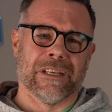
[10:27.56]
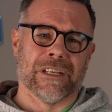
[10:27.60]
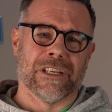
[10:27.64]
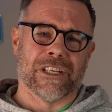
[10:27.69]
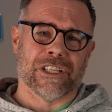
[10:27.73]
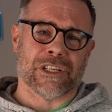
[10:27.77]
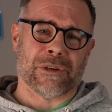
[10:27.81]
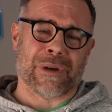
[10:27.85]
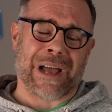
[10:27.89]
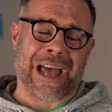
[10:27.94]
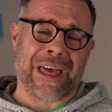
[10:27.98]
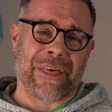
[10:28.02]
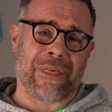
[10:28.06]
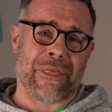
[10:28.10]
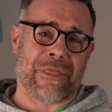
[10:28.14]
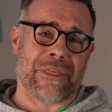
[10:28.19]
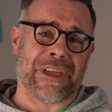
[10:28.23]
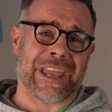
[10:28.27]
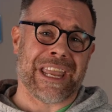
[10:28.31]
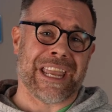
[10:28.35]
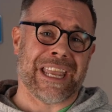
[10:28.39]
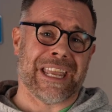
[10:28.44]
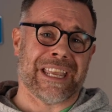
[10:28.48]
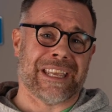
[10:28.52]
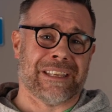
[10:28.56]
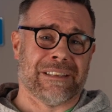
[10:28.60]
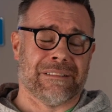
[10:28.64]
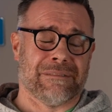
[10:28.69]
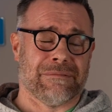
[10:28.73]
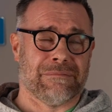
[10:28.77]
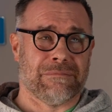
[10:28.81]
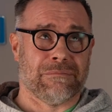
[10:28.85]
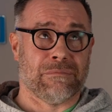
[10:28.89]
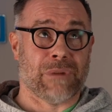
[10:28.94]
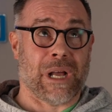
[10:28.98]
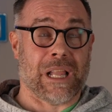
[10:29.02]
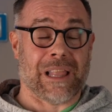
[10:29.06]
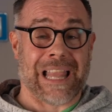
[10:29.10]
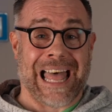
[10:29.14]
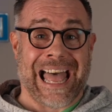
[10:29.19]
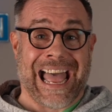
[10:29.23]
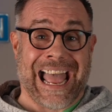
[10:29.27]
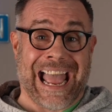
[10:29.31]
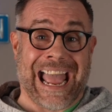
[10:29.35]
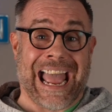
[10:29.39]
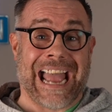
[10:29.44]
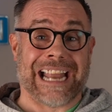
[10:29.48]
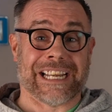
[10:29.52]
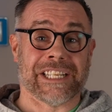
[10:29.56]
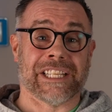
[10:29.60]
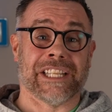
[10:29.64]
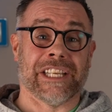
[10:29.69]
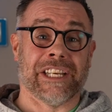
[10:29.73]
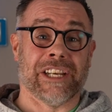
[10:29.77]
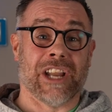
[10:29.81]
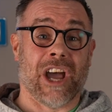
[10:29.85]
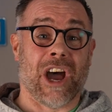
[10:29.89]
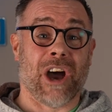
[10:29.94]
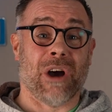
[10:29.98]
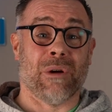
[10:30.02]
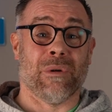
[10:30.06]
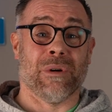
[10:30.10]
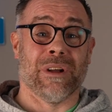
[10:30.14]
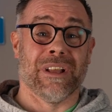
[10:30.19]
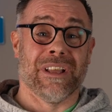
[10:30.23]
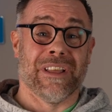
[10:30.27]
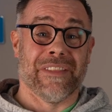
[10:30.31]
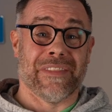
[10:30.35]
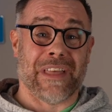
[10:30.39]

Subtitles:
So I think, well, I actually know